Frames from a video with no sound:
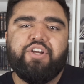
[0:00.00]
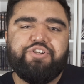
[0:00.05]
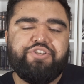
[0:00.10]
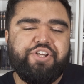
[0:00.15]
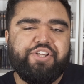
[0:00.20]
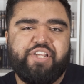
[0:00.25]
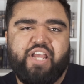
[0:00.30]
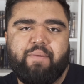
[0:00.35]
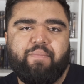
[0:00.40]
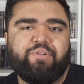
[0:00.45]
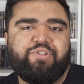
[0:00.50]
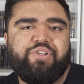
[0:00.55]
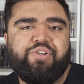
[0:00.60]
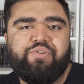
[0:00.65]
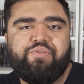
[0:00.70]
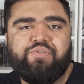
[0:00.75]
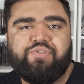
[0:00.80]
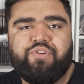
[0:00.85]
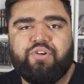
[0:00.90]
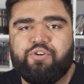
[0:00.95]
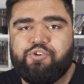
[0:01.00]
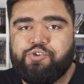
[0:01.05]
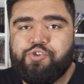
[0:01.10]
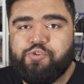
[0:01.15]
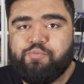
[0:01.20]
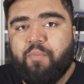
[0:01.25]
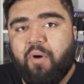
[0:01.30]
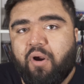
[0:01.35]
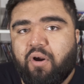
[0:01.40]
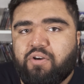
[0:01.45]
she's able to use her
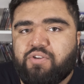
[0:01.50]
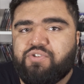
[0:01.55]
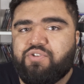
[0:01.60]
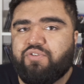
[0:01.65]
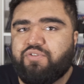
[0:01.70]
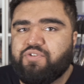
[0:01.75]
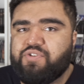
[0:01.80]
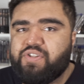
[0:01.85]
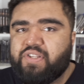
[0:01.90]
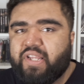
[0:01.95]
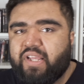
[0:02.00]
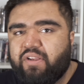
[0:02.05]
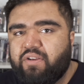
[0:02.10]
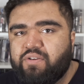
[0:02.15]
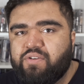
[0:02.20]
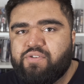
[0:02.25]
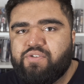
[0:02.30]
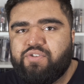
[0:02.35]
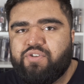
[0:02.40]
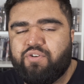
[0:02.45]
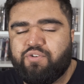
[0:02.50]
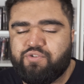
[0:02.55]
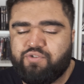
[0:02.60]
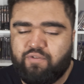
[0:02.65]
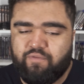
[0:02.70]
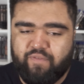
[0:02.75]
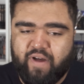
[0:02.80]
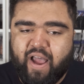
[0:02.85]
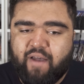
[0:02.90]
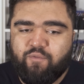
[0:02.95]
smarts, her skills, her
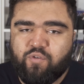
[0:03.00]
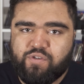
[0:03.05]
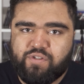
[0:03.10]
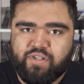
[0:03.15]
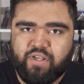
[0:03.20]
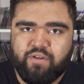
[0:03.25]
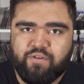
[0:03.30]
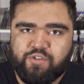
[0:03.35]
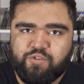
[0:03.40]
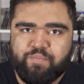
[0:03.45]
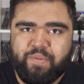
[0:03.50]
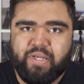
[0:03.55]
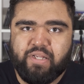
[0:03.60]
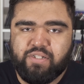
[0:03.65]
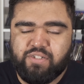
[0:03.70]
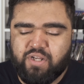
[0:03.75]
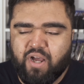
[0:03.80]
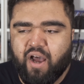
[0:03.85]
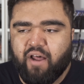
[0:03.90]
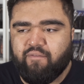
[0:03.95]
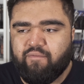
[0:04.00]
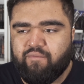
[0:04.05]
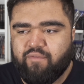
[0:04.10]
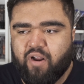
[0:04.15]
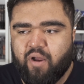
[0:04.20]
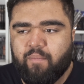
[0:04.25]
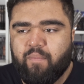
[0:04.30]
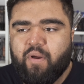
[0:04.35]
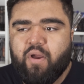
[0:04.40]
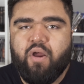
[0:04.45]
survival skills being taught
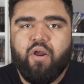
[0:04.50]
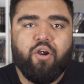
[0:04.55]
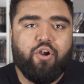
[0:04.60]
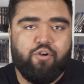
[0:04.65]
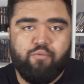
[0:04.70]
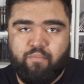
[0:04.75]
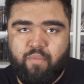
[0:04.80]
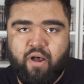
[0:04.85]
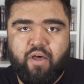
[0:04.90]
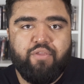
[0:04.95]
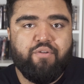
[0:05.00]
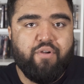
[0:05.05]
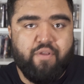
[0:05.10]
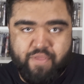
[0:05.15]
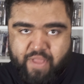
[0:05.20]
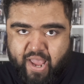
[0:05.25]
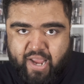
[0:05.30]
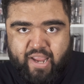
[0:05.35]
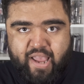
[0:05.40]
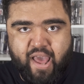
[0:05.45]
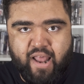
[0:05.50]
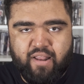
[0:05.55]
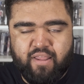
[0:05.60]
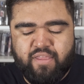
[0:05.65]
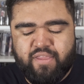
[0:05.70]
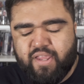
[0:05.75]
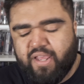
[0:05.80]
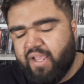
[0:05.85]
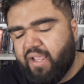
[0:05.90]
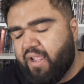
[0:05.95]
from her mother and that kind of
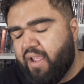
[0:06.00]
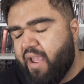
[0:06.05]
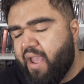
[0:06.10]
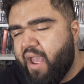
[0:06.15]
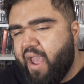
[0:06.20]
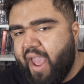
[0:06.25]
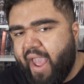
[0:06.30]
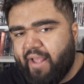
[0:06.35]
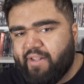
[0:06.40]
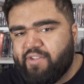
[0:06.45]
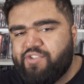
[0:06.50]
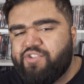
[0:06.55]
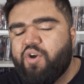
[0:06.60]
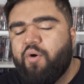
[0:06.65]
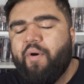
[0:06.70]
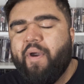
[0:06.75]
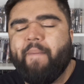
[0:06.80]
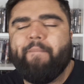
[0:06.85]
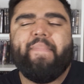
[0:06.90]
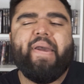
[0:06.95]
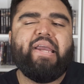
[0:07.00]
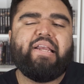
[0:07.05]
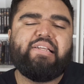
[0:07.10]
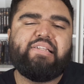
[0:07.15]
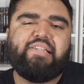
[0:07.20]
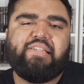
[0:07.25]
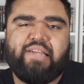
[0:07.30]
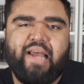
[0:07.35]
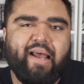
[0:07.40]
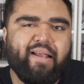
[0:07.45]
thing. And so it makes
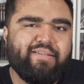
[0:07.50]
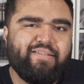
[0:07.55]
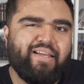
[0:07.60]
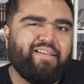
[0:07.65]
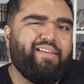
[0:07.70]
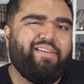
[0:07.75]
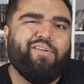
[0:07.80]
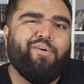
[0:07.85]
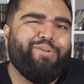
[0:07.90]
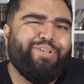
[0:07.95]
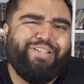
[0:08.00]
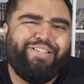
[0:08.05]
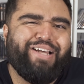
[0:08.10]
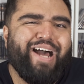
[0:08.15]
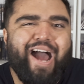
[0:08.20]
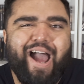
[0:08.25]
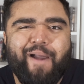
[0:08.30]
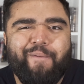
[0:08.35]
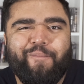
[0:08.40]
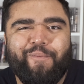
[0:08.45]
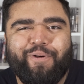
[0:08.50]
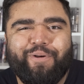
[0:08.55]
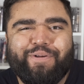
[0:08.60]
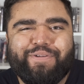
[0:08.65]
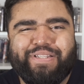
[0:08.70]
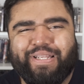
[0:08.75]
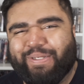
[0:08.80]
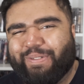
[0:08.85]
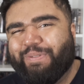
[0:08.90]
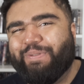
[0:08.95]
sense. I think the only time where I
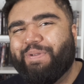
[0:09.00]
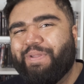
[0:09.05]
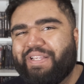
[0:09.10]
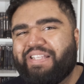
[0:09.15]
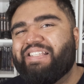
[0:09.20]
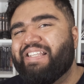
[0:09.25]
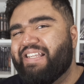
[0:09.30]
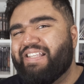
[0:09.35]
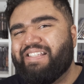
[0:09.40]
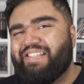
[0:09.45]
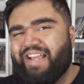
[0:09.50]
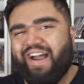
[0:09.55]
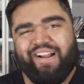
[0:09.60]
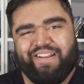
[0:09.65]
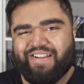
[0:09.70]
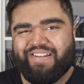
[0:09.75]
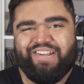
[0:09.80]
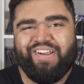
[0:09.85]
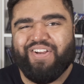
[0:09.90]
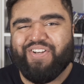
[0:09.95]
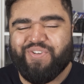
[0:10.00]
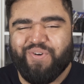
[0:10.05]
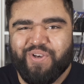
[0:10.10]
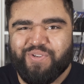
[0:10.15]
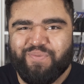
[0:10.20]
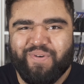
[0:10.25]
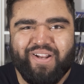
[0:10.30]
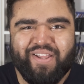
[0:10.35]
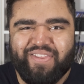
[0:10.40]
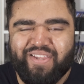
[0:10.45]
was like, "Ooh, this is Anya Taylor
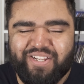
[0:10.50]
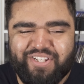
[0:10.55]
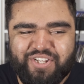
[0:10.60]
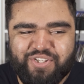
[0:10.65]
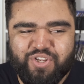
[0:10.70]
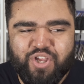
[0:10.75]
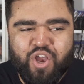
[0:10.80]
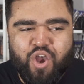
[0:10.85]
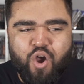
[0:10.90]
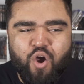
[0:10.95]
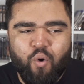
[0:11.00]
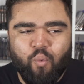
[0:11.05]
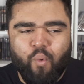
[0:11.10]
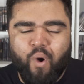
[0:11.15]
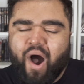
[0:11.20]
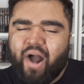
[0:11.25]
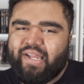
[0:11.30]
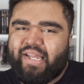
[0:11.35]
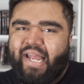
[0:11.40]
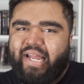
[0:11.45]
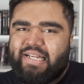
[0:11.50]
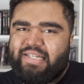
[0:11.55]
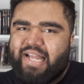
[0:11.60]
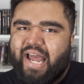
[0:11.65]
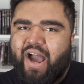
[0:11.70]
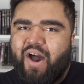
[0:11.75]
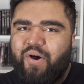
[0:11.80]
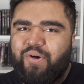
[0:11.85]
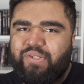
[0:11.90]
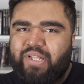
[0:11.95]
is when I think she's walking
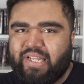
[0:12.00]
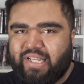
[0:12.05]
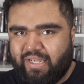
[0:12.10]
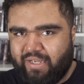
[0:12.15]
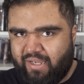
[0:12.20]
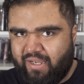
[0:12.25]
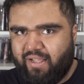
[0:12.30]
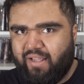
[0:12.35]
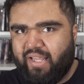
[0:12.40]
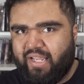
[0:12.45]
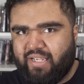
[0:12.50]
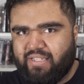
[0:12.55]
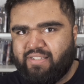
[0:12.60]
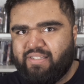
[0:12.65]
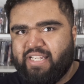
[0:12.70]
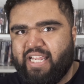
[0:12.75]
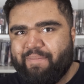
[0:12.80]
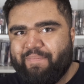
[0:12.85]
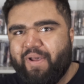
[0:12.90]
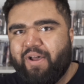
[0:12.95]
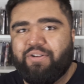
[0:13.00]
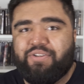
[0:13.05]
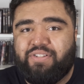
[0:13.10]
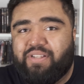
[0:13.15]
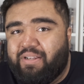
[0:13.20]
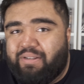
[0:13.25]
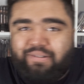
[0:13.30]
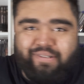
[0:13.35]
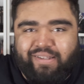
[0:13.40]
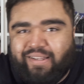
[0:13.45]
down like a, a like a steep hill. She's
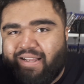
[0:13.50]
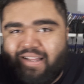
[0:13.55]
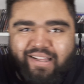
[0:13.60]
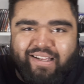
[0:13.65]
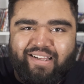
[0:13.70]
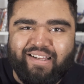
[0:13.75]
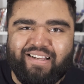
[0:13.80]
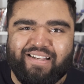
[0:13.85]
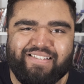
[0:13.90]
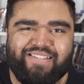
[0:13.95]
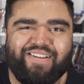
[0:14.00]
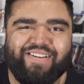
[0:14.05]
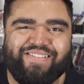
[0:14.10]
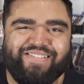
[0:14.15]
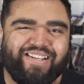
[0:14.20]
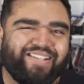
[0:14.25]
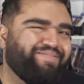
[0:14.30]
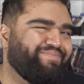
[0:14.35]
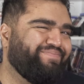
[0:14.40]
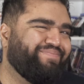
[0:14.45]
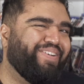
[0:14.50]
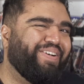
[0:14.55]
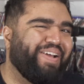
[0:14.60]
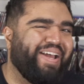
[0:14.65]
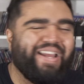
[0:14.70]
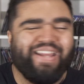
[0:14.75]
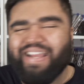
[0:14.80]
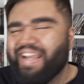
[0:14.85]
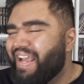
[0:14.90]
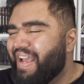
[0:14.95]
like, Ugh. so I was like, mm,
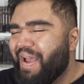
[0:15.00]
okay,